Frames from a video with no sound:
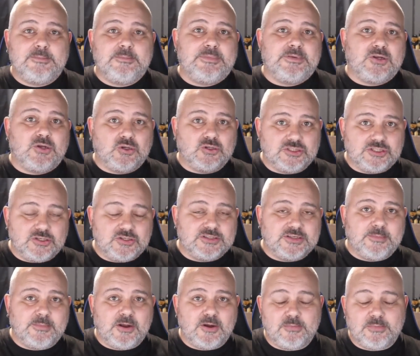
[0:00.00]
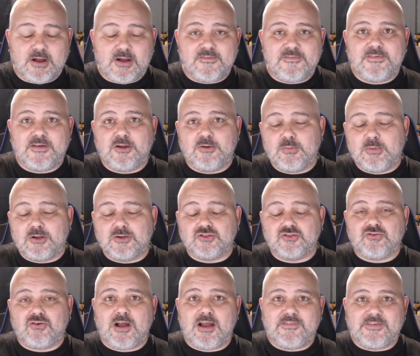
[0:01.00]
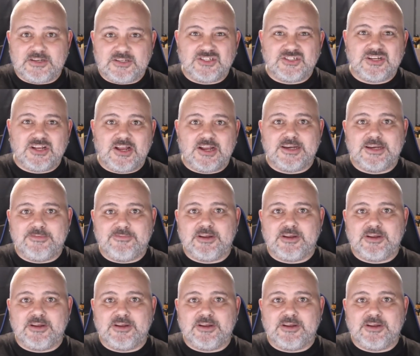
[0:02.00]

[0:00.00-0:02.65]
Because using a mobile phone whilst driving certainly